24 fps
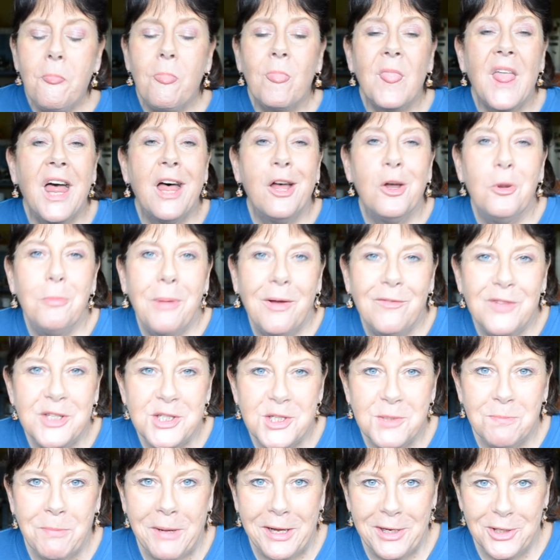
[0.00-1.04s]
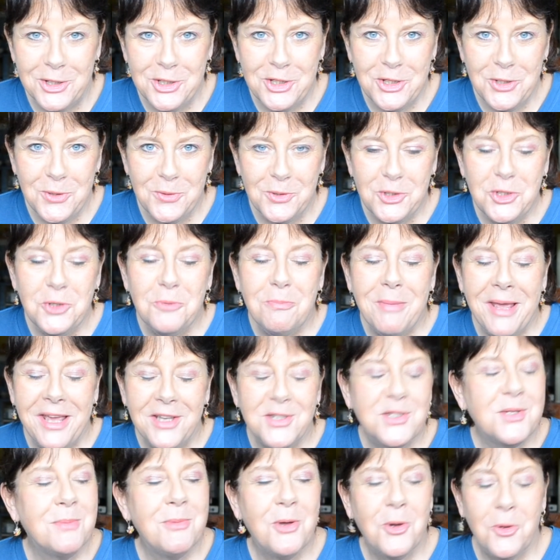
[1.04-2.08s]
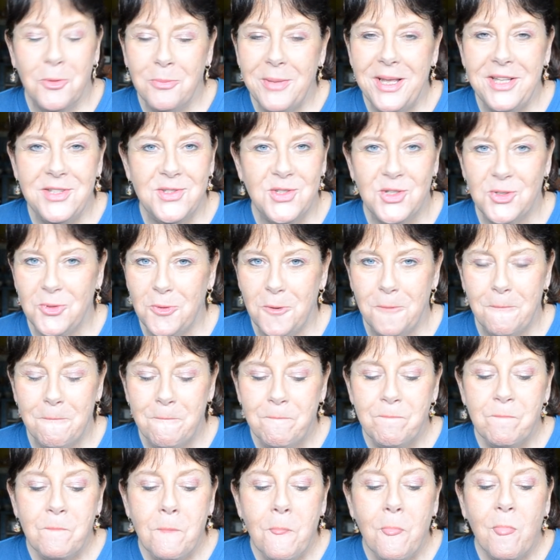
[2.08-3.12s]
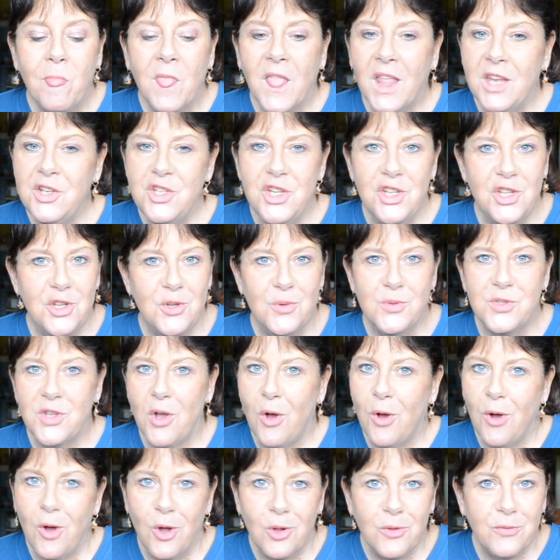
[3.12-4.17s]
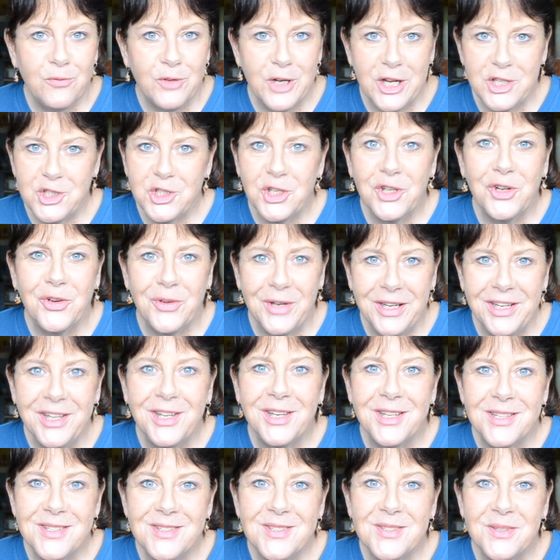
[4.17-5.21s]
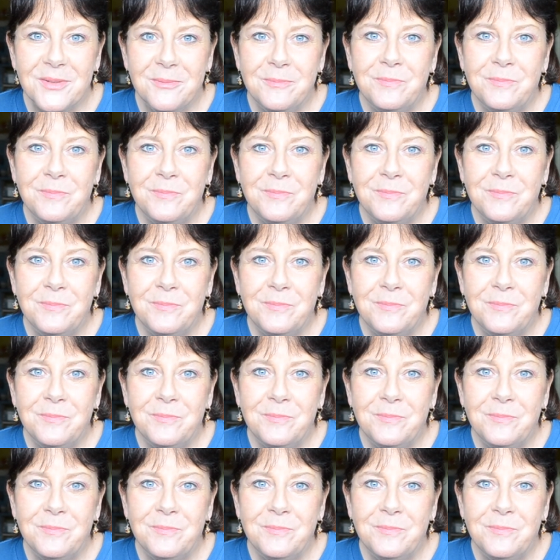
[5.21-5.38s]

I hope I've inspired you to make some homemade soup and to use all fresh ingredients.